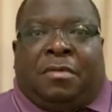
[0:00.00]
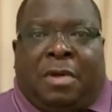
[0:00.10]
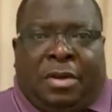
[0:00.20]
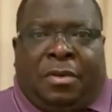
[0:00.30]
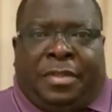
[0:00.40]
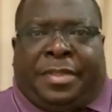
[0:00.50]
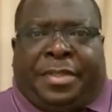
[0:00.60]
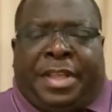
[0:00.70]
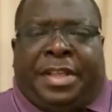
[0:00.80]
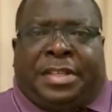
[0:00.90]
one of the
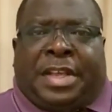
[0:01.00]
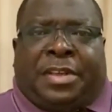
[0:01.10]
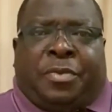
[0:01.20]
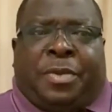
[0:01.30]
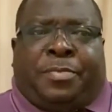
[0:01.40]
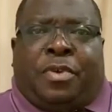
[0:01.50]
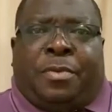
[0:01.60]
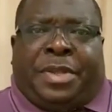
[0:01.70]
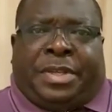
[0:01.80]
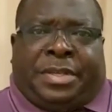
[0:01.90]
things that were
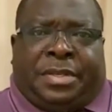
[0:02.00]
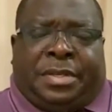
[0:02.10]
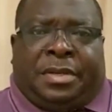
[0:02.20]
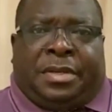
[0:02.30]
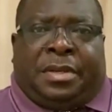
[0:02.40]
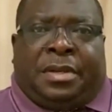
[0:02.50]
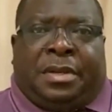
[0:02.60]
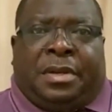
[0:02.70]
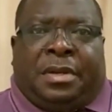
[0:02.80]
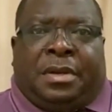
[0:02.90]
promised
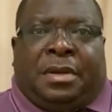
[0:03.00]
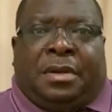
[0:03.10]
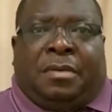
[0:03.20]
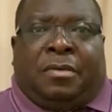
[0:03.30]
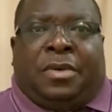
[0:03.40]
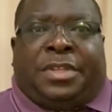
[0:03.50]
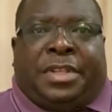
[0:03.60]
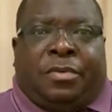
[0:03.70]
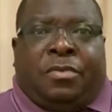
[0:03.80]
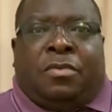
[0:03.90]
was
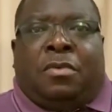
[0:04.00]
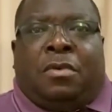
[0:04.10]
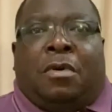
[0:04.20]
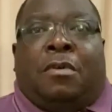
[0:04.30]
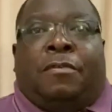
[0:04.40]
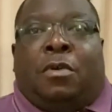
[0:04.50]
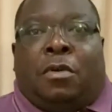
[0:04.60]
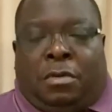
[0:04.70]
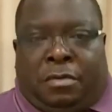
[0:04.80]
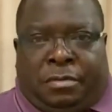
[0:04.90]
the rule of law.